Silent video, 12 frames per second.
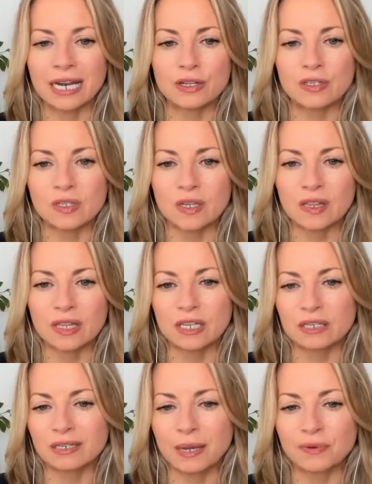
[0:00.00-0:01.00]
I know this is not
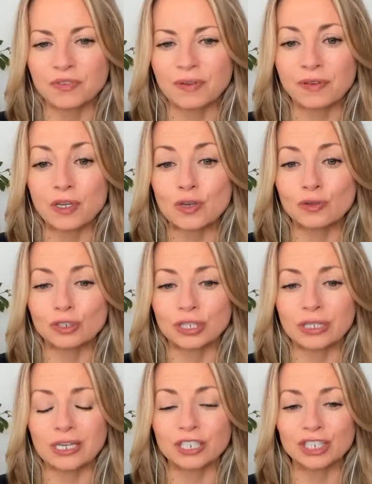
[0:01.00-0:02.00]
the type of stuff I
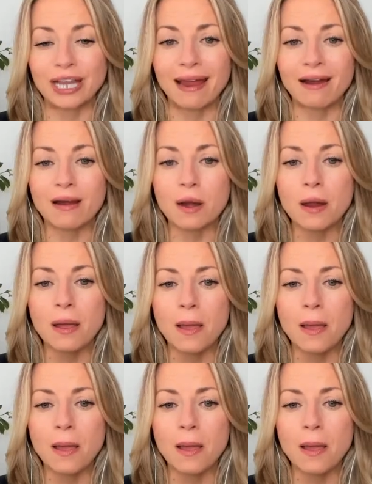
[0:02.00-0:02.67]
usually share,